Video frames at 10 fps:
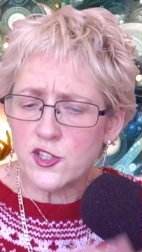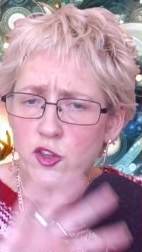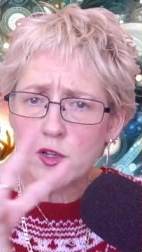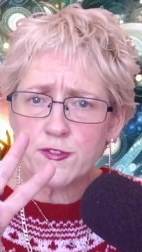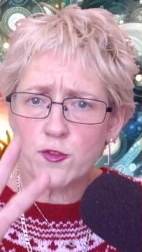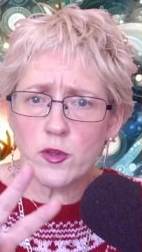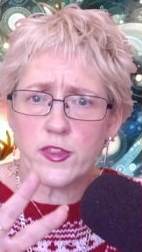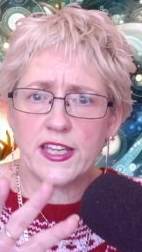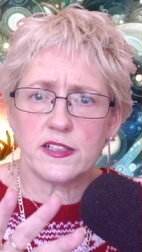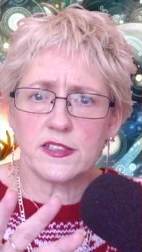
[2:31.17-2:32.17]
So those
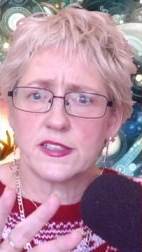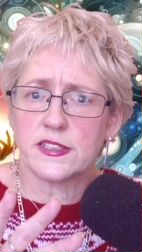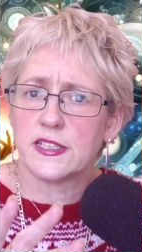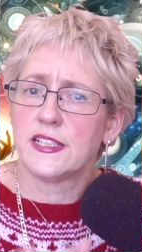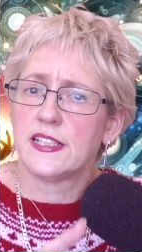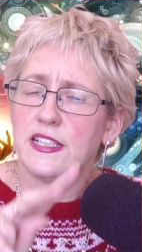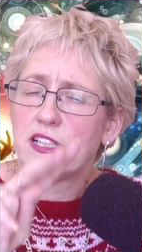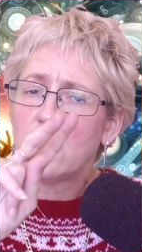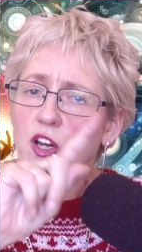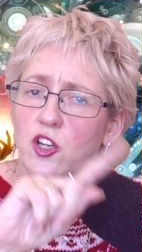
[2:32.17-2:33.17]
4 things,
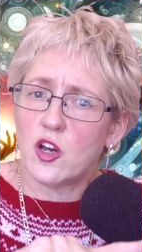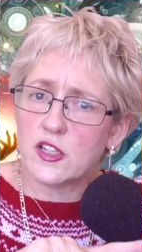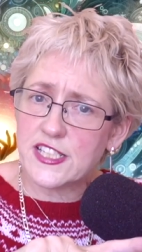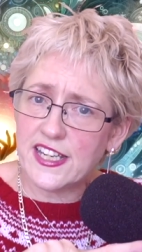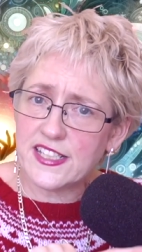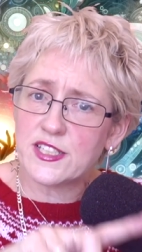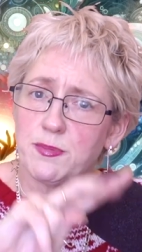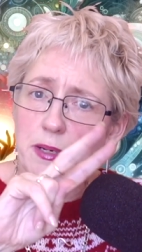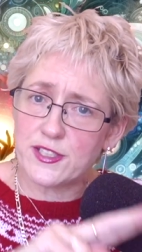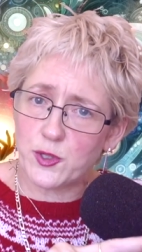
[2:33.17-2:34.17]

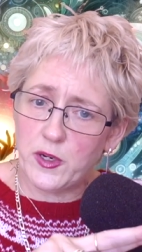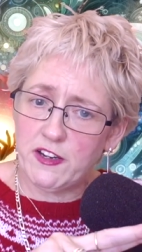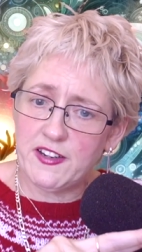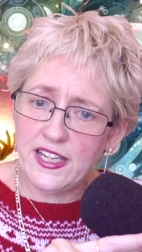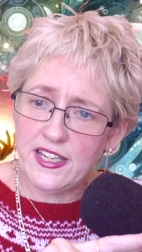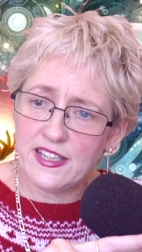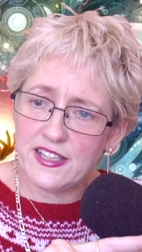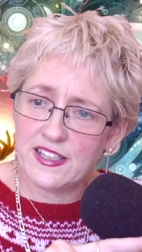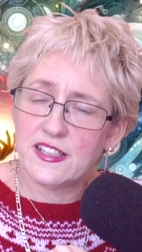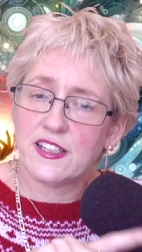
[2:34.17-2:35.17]
context plus query,
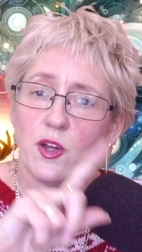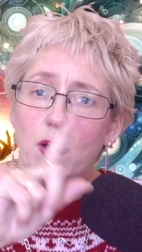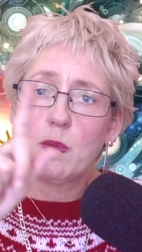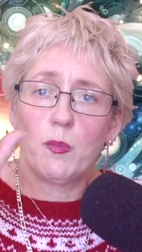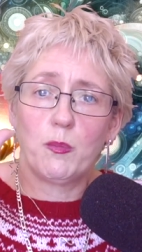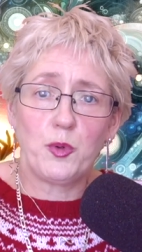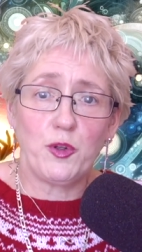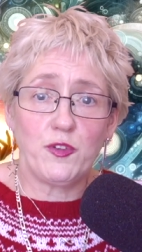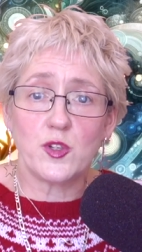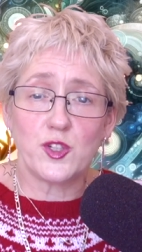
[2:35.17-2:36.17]

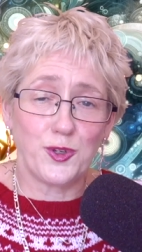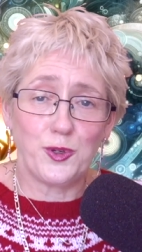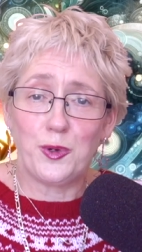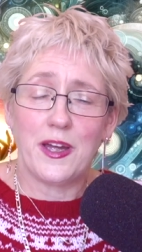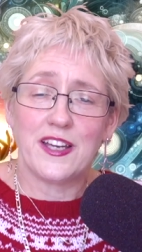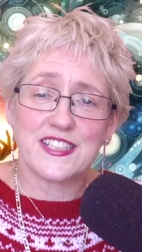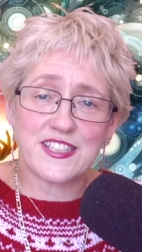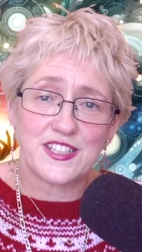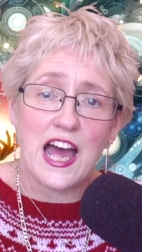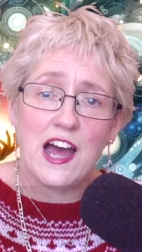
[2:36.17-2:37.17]
move you to
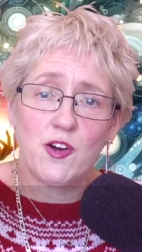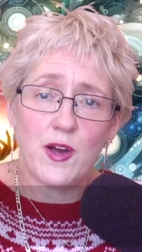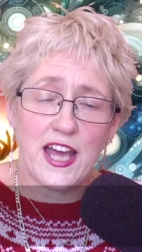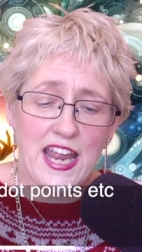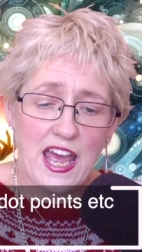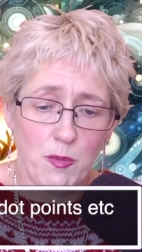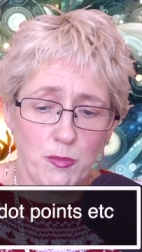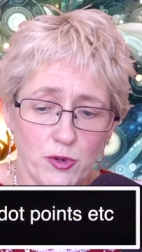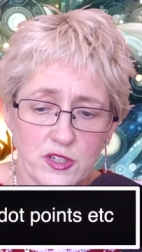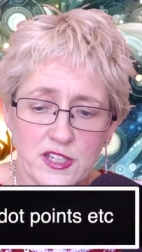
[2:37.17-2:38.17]
style and
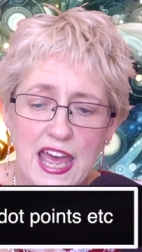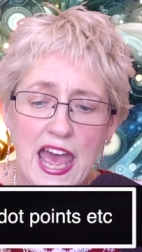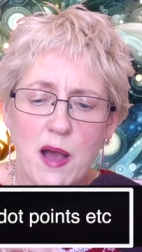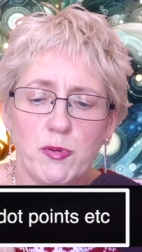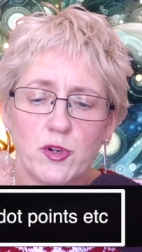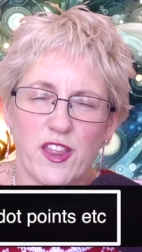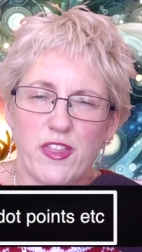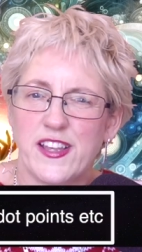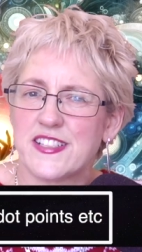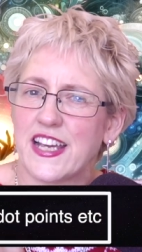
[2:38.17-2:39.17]
output. Output
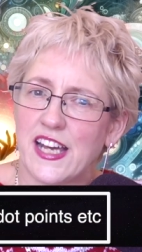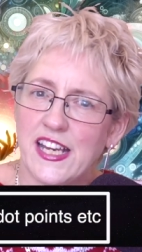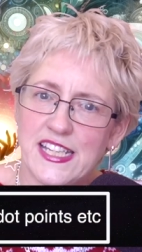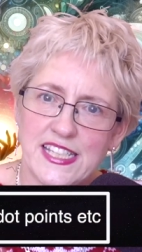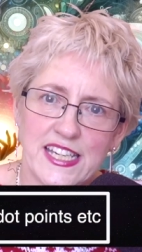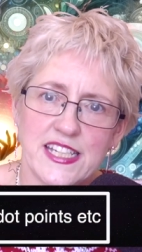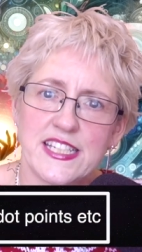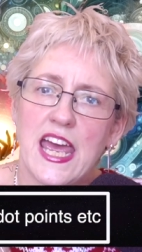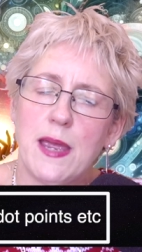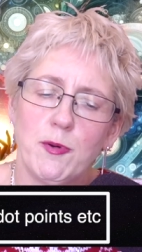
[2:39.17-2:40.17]
are things like I need it in
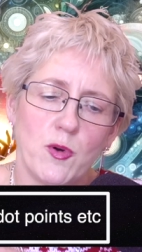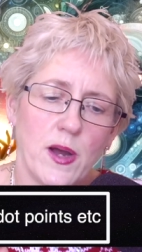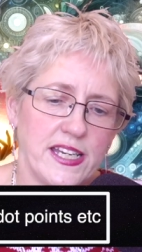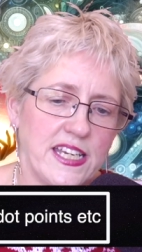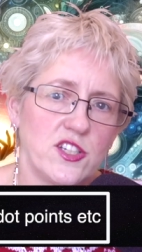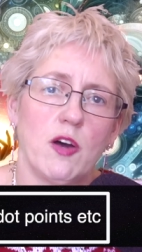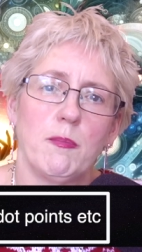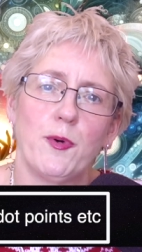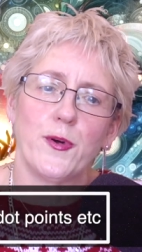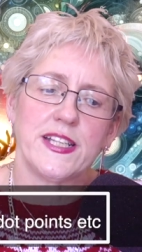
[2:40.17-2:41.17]
a table, I need
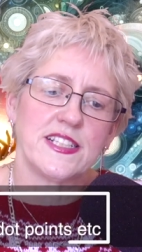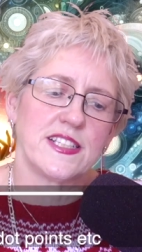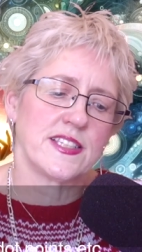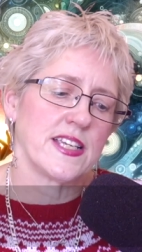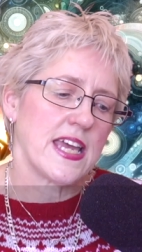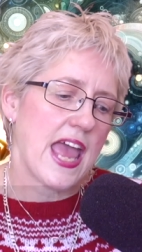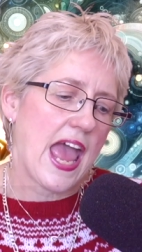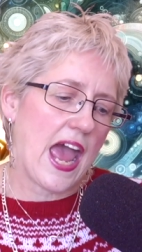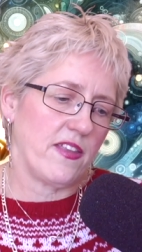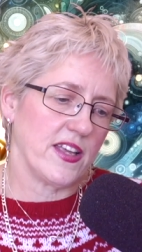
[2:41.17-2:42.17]
dot points,
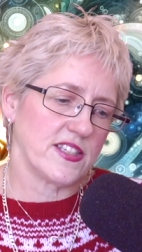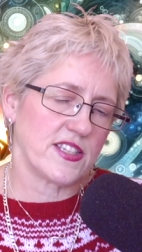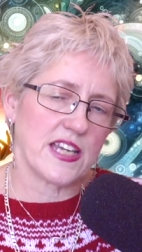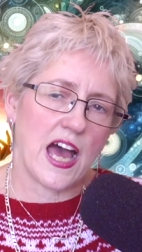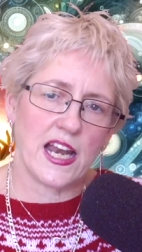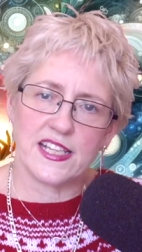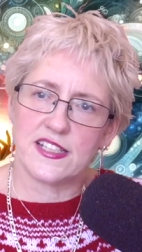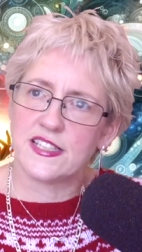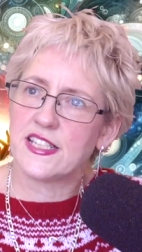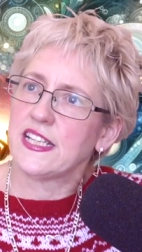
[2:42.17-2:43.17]
and then style
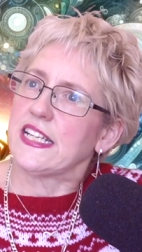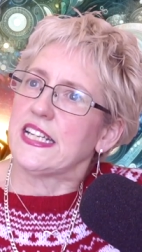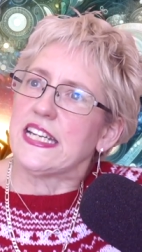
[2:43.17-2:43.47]
is